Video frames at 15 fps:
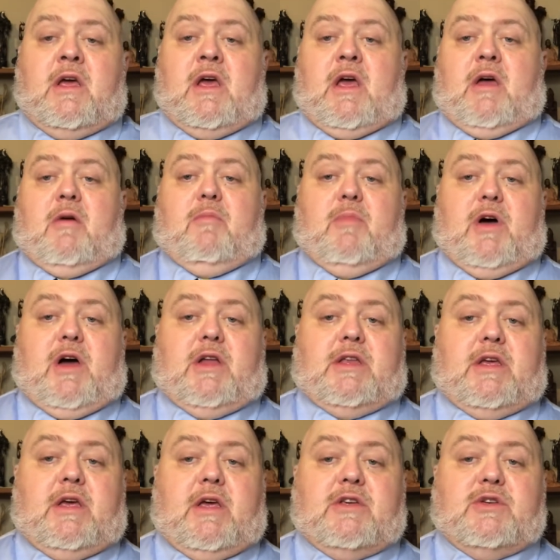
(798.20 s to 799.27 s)
But
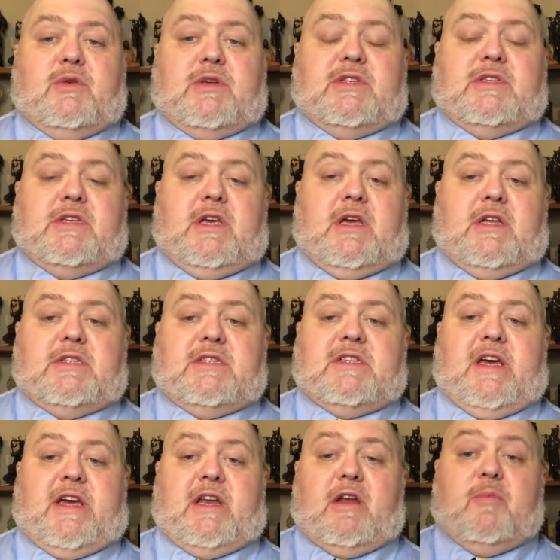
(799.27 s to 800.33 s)
as you can see, it's
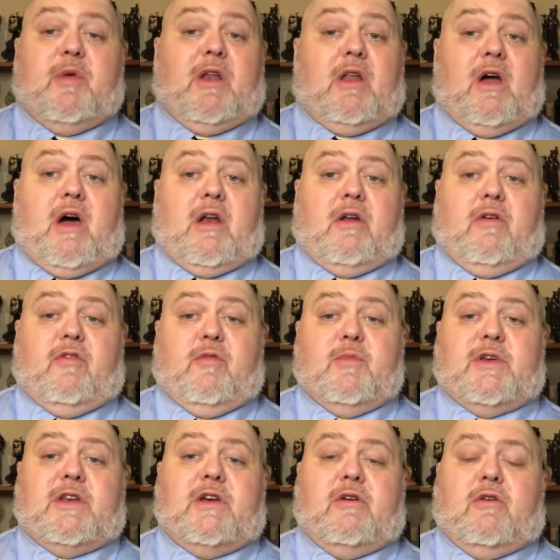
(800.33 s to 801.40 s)
taken up a lot of the
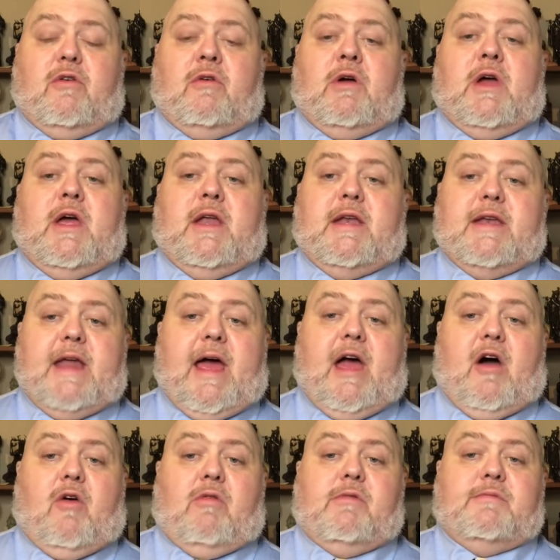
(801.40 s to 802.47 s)
material.
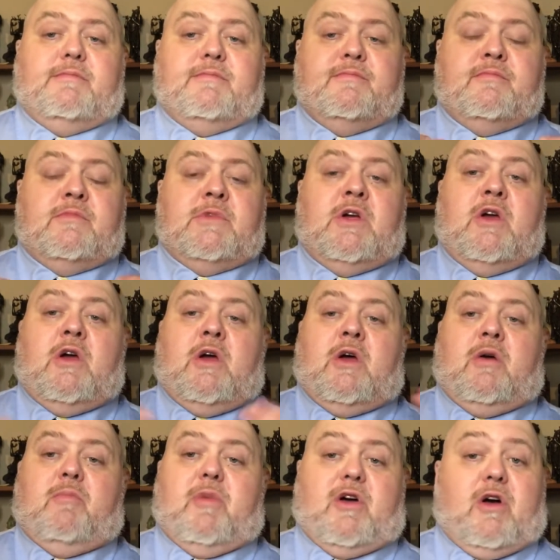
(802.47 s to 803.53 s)
Now,
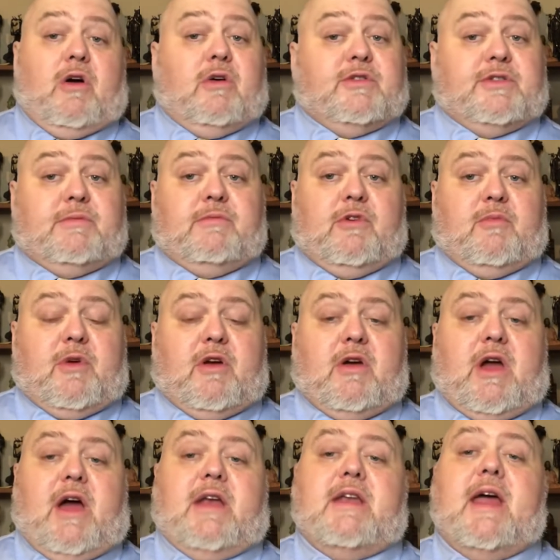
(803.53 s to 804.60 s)
because you're a bigger
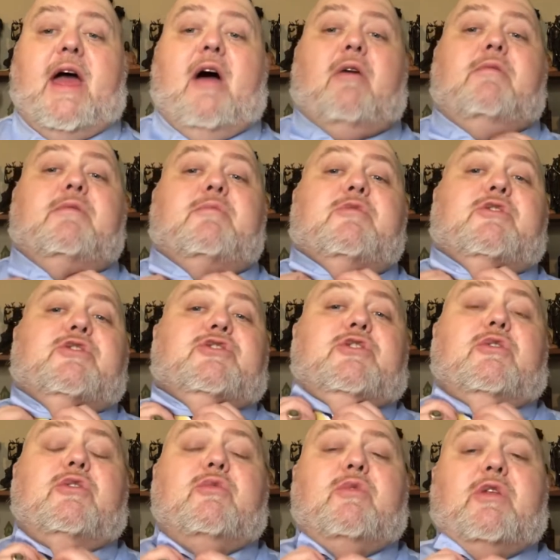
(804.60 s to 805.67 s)
guy, now I'm going to show
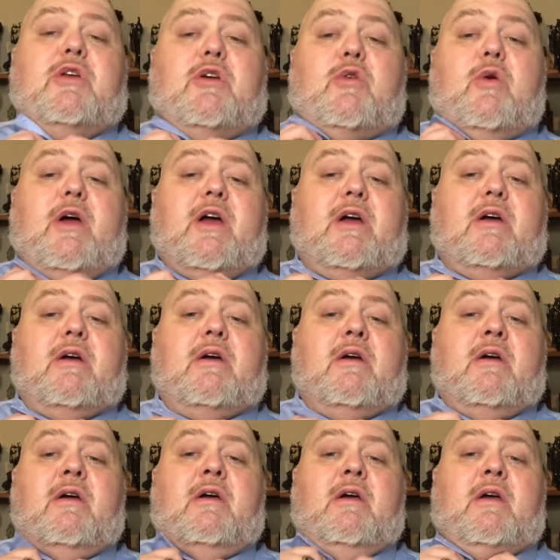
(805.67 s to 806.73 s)
you really quick,
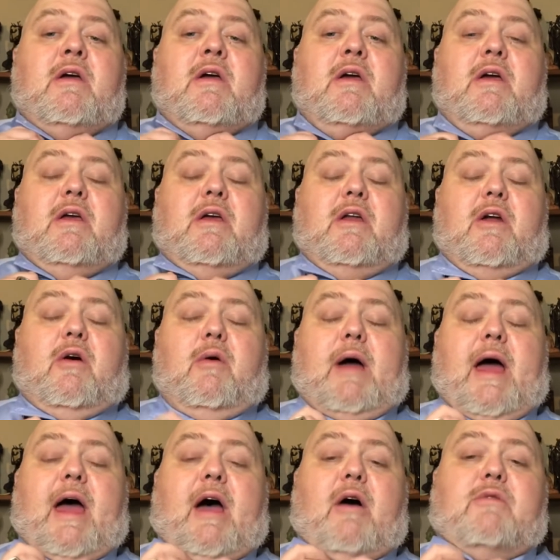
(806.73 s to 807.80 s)
you know,
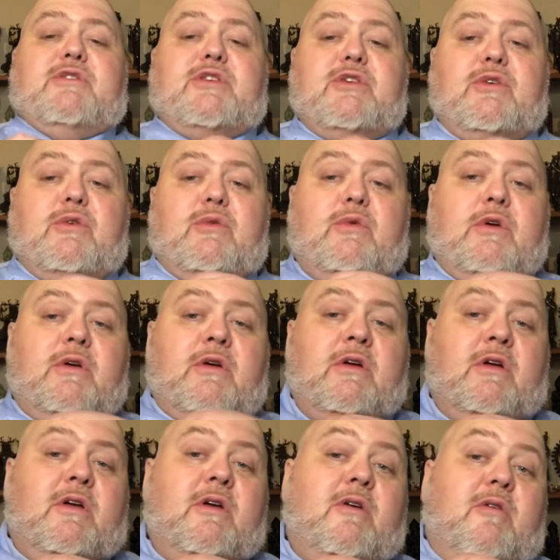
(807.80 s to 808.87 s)
how to
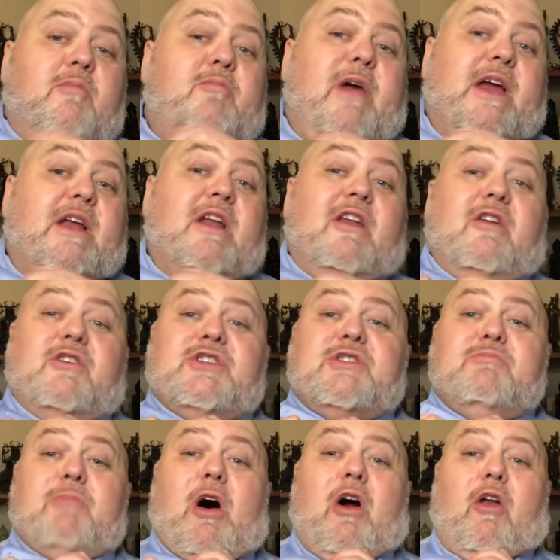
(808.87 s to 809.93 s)
make it a little
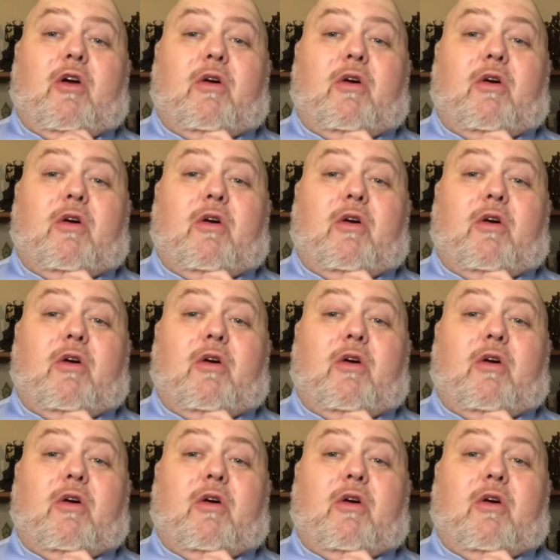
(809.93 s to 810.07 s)
smaller.